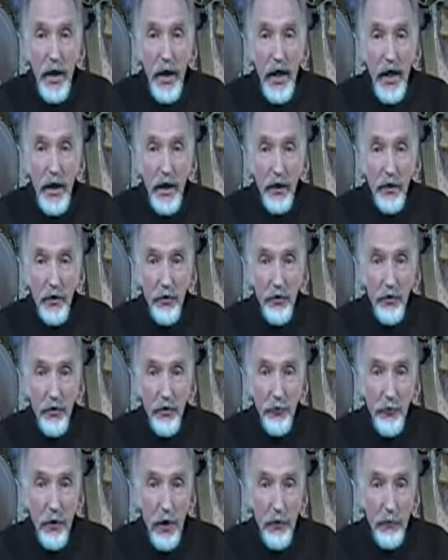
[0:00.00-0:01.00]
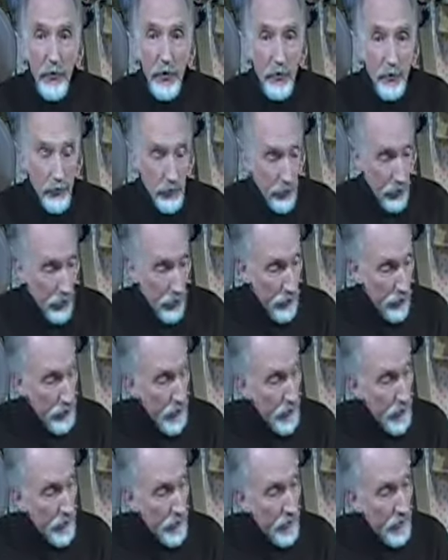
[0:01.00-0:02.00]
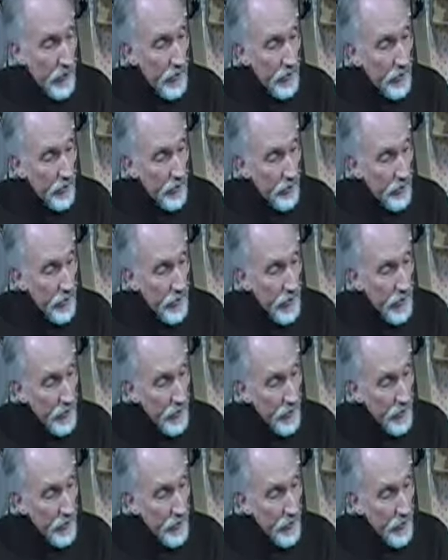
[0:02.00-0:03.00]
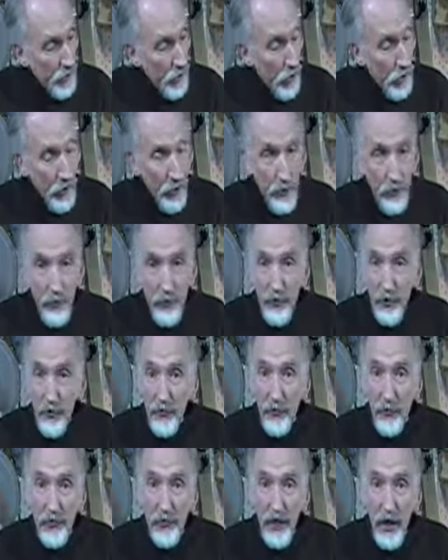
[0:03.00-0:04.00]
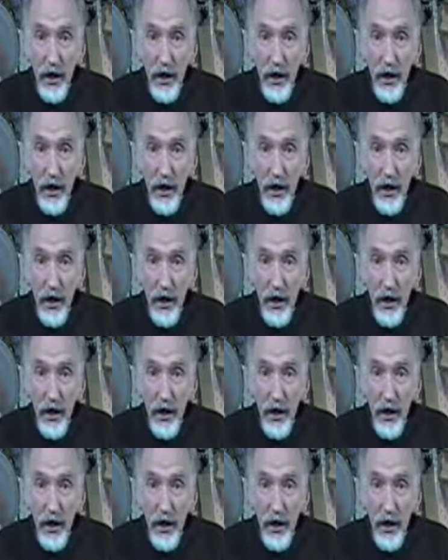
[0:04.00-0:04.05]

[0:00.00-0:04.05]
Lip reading: And you've probably observed that these strings are different